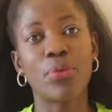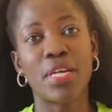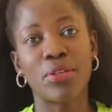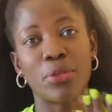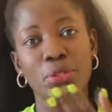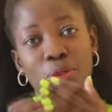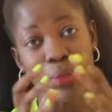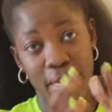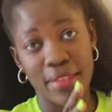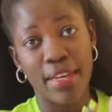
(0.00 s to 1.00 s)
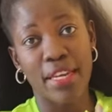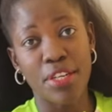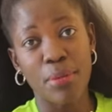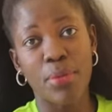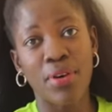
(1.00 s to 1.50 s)
we are not together
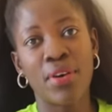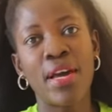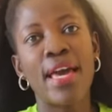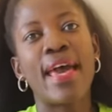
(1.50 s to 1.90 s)
anymore,